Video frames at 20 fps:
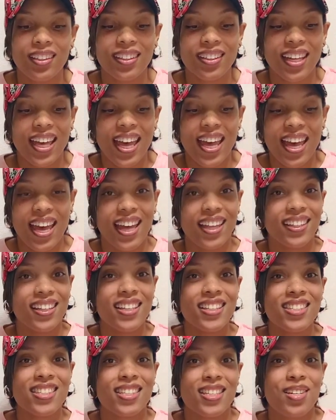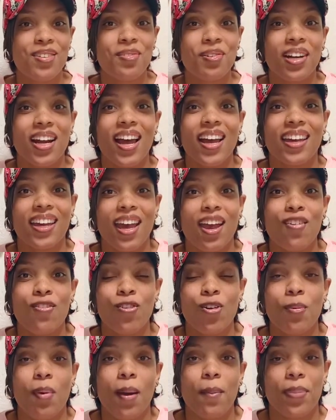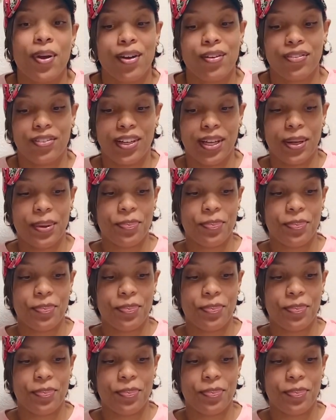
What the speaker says: and let's see what I got for my birthday.